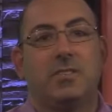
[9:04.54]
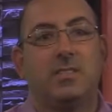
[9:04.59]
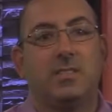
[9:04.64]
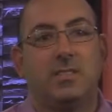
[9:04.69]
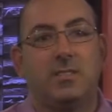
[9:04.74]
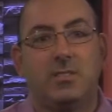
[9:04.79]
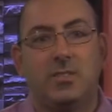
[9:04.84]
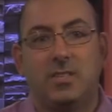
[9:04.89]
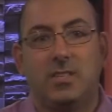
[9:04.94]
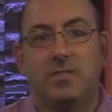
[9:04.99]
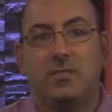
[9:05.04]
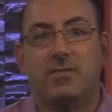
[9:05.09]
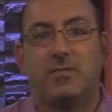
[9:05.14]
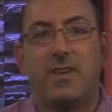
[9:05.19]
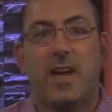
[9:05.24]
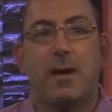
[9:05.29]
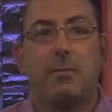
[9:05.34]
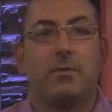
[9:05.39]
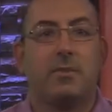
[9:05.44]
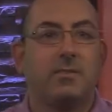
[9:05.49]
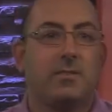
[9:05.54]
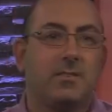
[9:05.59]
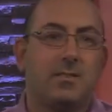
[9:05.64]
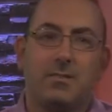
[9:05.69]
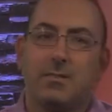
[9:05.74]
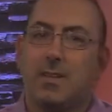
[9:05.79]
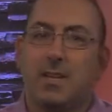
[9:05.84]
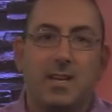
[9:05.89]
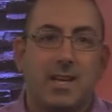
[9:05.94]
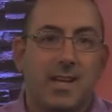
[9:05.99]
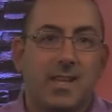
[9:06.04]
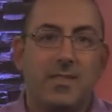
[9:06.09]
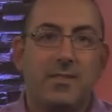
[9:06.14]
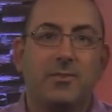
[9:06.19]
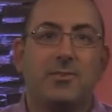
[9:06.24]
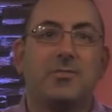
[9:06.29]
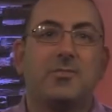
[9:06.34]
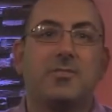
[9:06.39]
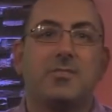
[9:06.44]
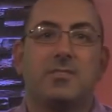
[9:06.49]
She she is fabulous, and and
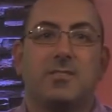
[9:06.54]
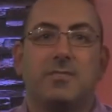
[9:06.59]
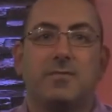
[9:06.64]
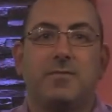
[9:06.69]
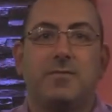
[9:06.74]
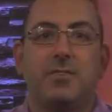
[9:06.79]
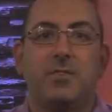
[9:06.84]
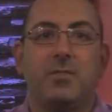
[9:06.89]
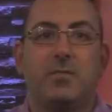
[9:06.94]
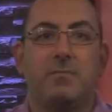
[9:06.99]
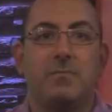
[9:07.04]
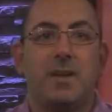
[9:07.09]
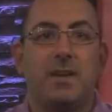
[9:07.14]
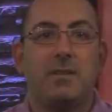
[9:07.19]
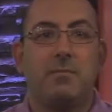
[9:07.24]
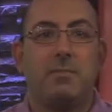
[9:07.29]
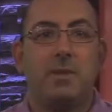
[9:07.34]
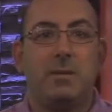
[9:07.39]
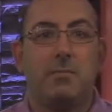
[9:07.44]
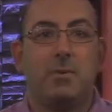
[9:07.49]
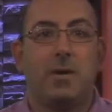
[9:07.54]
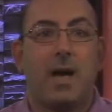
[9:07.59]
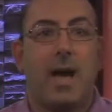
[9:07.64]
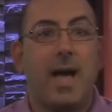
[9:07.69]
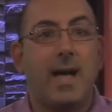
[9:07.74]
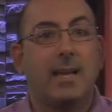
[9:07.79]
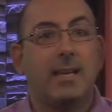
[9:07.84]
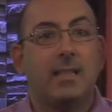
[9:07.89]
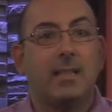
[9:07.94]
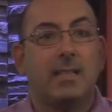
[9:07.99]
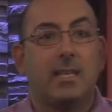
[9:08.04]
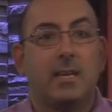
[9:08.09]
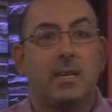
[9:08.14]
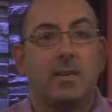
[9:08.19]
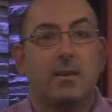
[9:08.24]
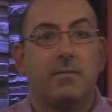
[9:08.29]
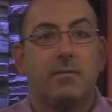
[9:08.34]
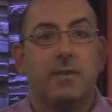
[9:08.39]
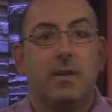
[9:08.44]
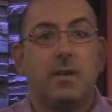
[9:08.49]
those are just a few of many people I can
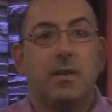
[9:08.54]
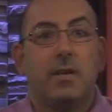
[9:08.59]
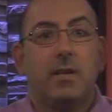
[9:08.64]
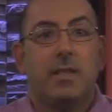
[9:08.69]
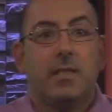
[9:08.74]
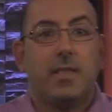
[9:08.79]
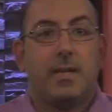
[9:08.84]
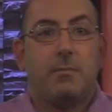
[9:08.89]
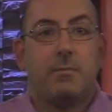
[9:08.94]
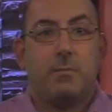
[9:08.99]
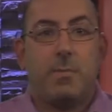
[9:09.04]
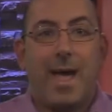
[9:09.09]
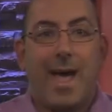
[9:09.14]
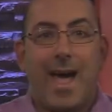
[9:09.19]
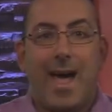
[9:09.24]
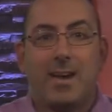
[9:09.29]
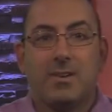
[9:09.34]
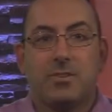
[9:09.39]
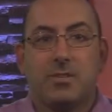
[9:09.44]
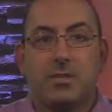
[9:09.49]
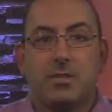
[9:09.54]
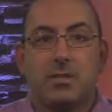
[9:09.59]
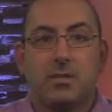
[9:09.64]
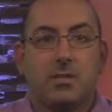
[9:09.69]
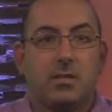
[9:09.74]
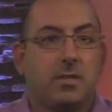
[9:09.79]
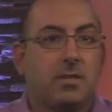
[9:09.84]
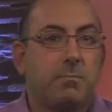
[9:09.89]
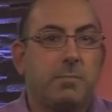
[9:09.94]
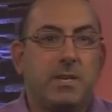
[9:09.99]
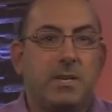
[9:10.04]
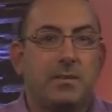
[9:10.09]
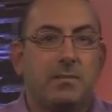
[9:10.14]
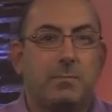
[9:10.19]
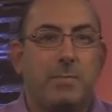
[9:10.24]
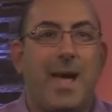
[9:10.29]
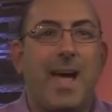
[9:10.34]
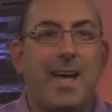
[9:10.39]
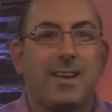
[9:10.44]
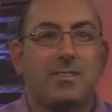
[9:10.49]
think of that passion because
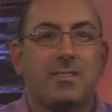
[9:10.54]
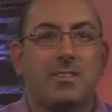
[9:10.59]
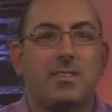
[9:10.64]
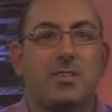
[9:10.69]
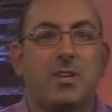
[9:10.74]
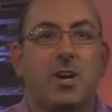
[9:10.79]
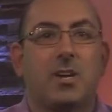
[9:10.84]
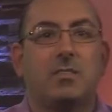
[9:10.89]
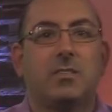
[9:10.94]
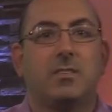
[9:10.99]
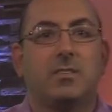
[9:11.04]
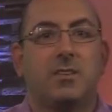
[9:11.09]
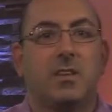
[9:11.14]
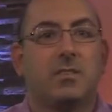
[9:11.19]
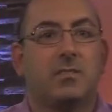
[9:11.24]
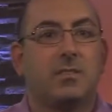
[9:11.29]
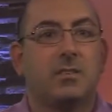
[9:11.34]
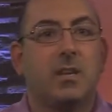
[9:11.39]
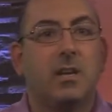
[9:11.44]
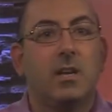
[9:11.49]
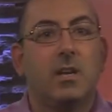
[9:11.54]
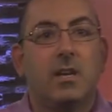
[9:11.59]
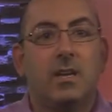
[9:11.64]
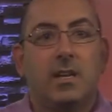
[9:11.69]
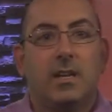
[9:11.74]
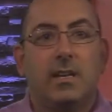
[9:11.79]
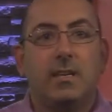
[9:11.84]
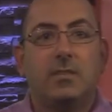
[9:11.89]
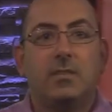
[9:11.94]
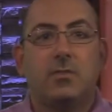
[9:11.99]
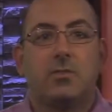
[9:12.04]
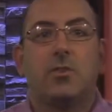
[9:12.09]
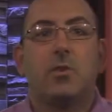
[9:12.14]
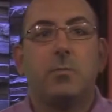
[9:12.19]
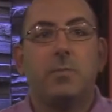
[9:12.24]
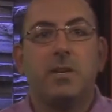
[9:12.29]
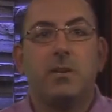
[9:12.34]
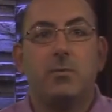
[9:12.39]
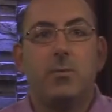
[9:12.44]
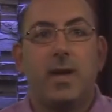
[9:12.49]
passion touches us in
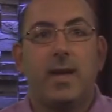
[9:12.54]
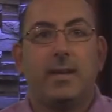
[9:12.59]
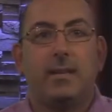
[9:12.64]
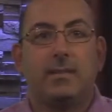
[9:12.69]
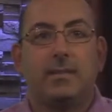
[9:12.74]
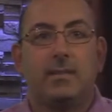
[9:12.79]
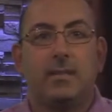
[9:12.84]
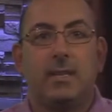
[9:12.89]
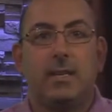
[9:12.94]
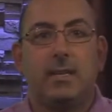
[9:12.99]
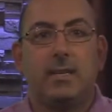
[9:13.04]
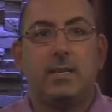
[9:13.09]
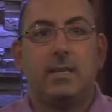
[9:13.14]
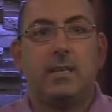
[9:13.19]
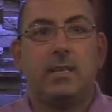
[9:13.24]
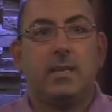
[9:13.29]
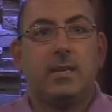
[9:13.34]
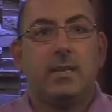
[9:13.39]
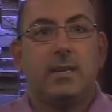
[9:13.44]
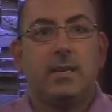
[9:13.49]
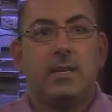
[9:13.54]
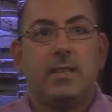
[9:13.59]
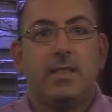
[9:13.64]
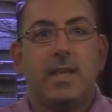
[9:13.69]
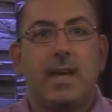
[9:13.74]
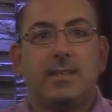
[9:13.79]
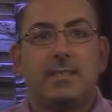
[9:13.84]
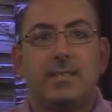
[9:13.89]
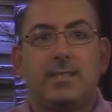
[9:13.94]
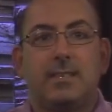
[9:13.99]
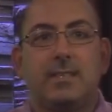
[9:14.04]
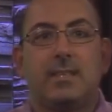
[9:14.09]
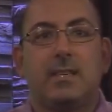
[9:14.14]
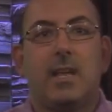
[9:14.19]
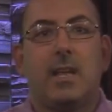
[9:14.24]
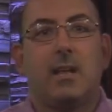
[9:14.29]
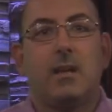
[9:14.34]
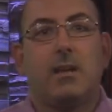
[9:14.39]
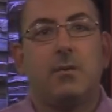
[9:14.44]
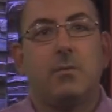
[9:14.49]
so many ways, and and that says